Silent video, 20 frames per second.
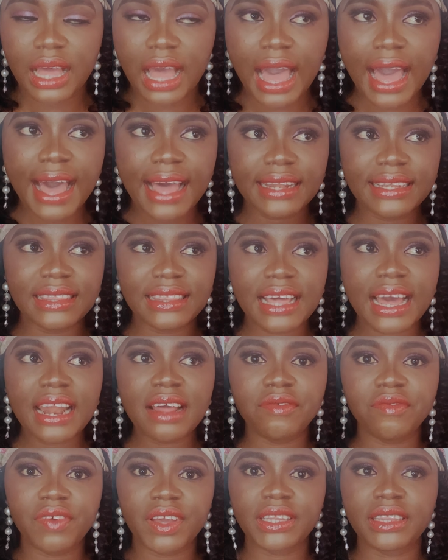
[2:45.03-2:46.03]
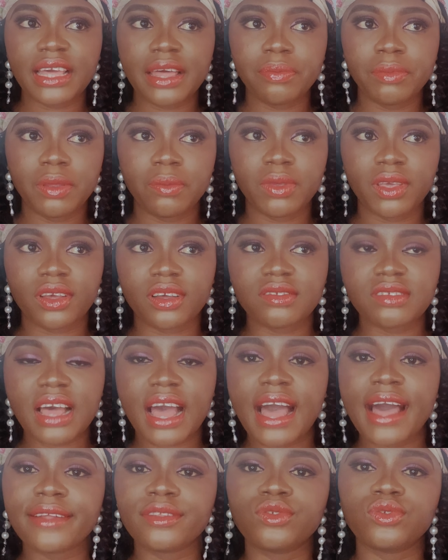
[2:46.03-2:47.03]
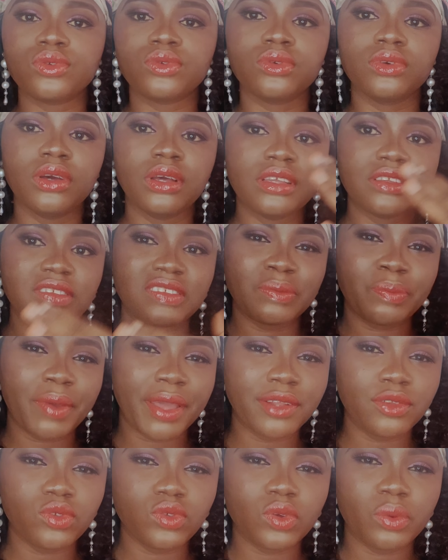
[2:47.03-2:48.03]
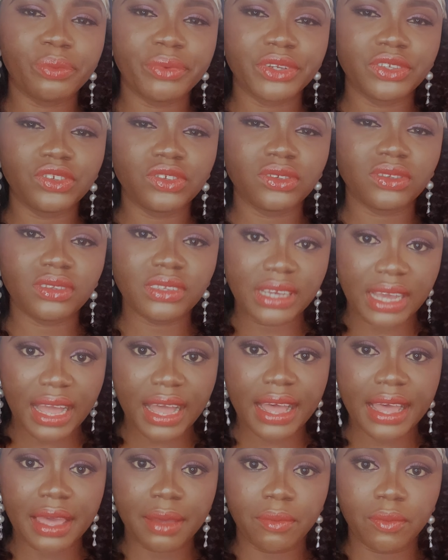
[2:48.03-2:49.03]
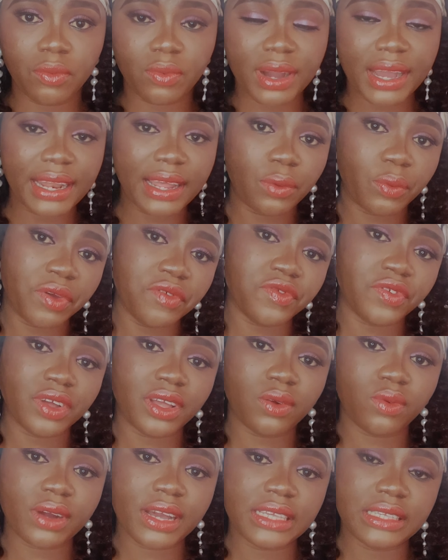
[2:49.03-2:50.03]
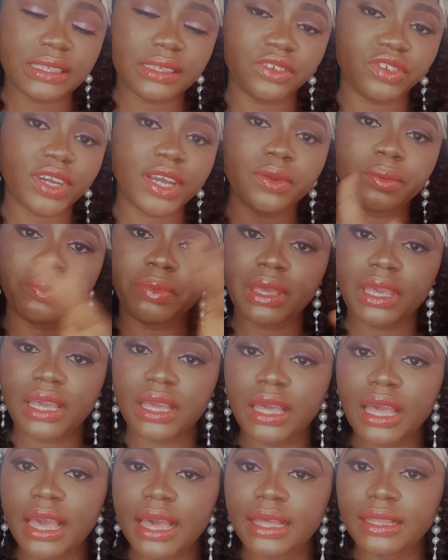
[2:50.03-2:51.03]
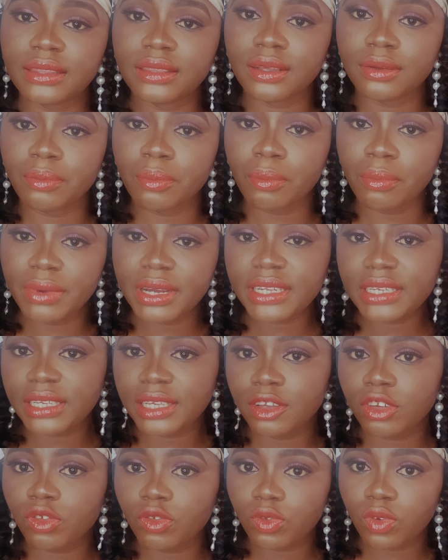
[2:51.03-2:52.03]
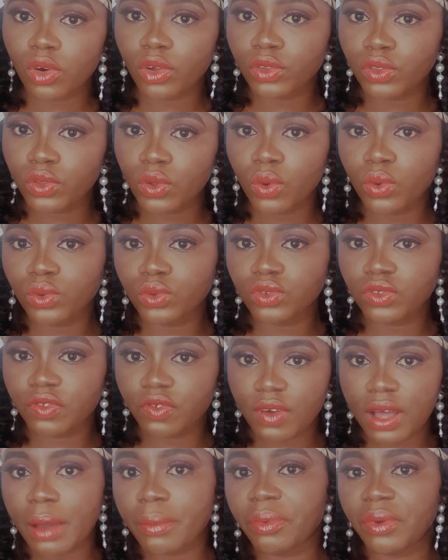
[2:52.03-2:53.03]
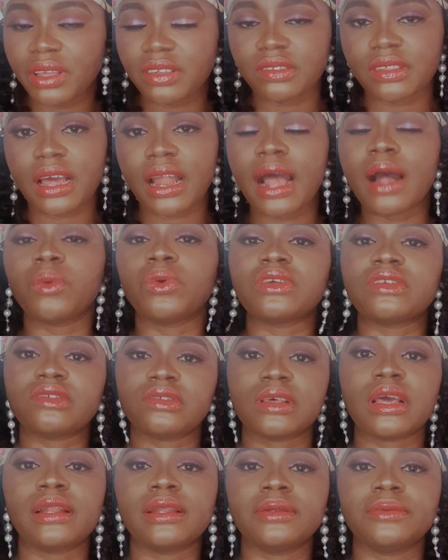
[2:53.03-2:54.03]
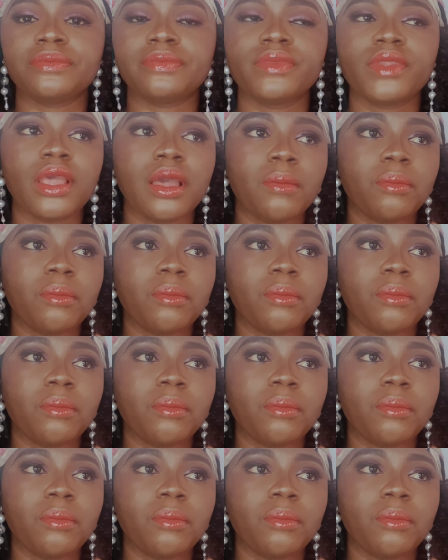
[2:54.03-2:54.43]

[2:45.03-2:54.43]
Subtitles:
And that affected me, because I had to spend so much time while I went for NYC trying to pay the money for those fabrics that I was selling.